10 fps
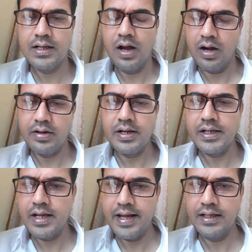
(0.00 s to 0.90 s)

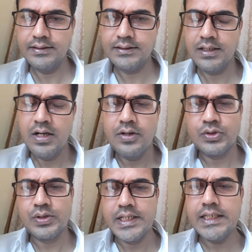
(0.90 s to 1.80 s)
WEEDS.
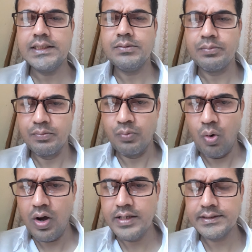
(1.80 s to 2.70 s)
So these
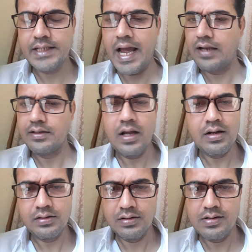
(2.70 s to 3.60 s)
boys and
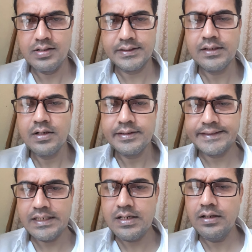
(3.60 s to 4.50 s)
girls
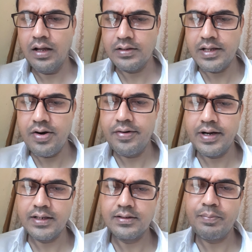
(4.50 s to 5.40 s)
sitting there
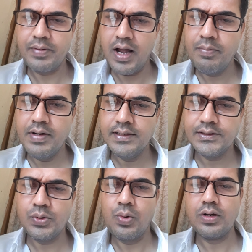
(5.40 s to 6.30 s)
in the primary
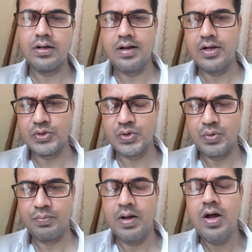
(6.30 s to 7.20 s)
school
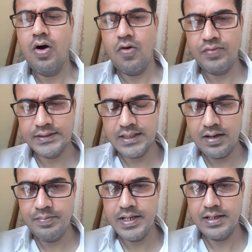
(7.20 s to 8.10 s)
classroom of a
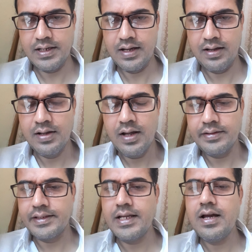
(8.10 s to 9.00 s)
slum area,
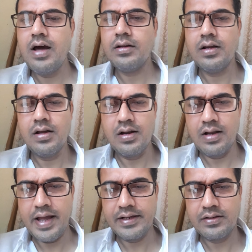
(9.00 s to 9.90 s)
they are
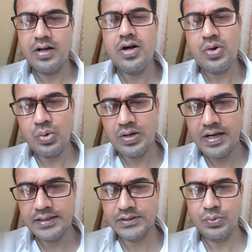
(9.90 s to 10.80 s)
like
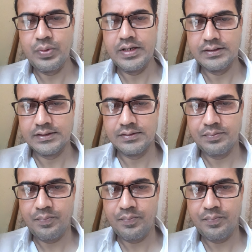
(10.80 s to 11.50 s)
rootless weeds.